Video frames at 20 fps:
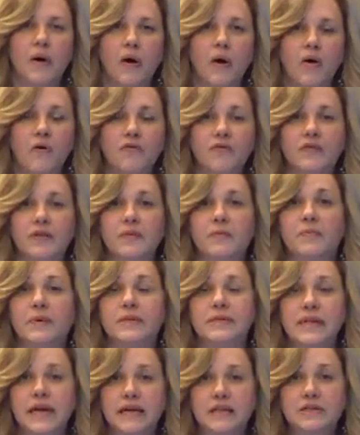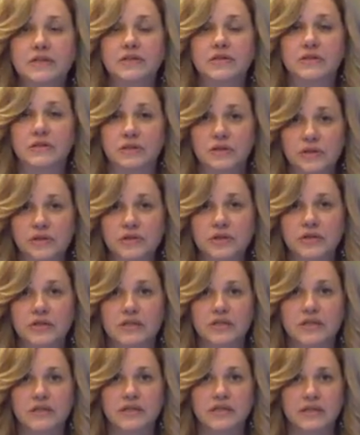hopefully, potential
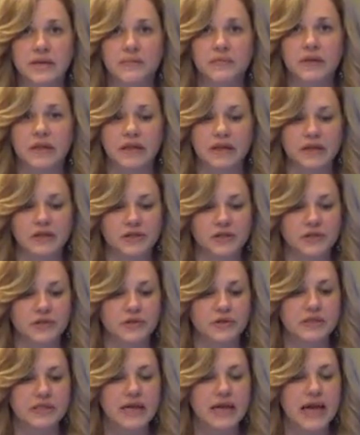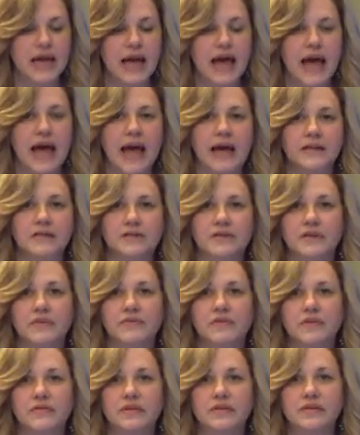solutions to some of the issues and to
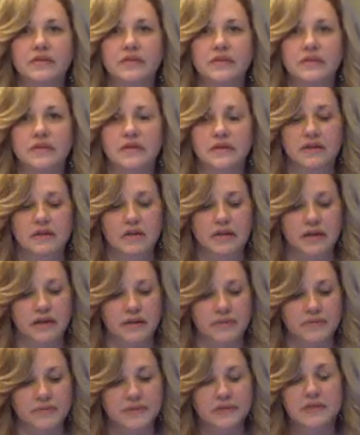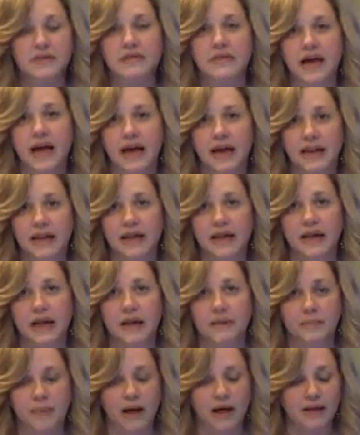influence society
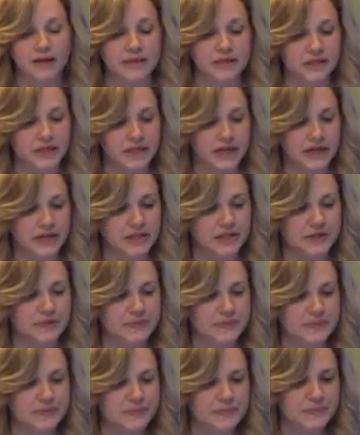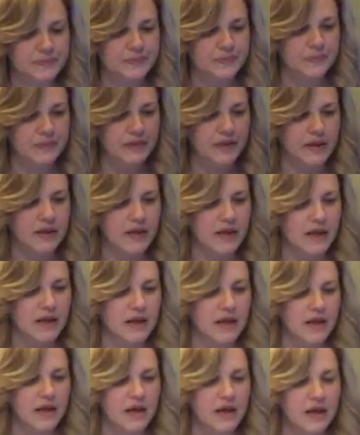and policy change.
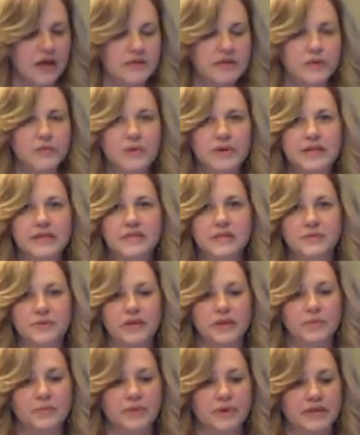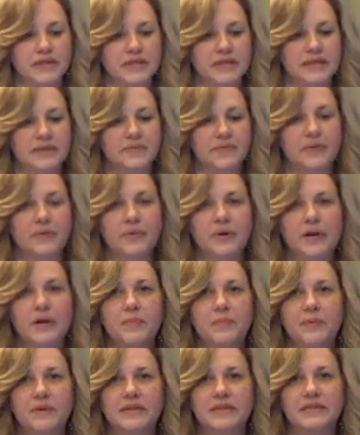So what is 3D printing?
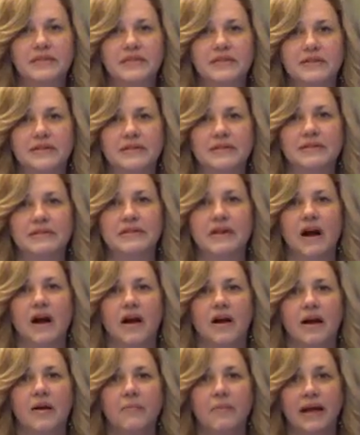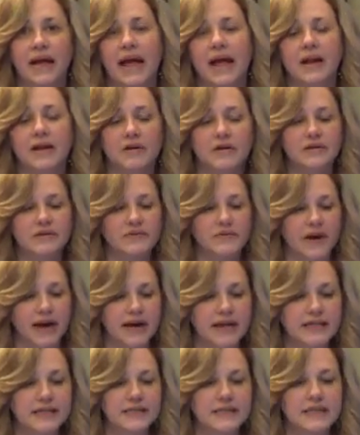3D printers are a mechanical
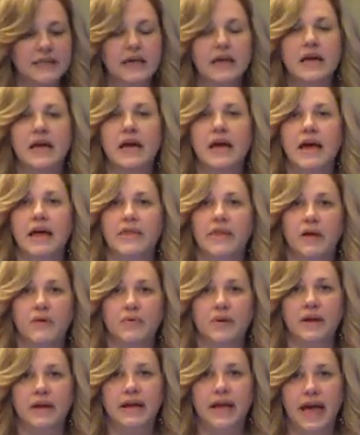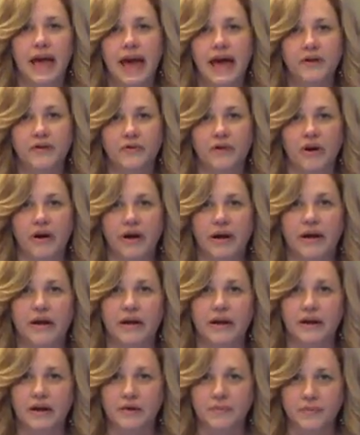device. They read a CAD drawing,
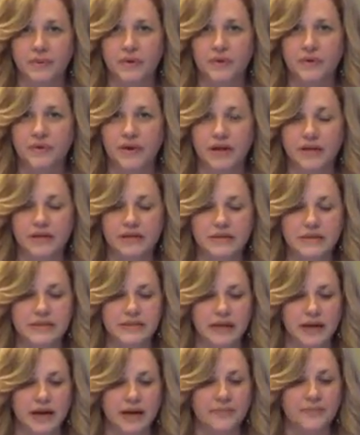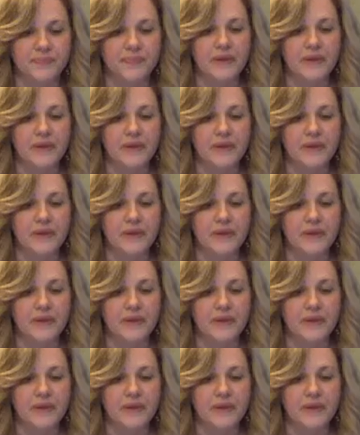a computer-aided design,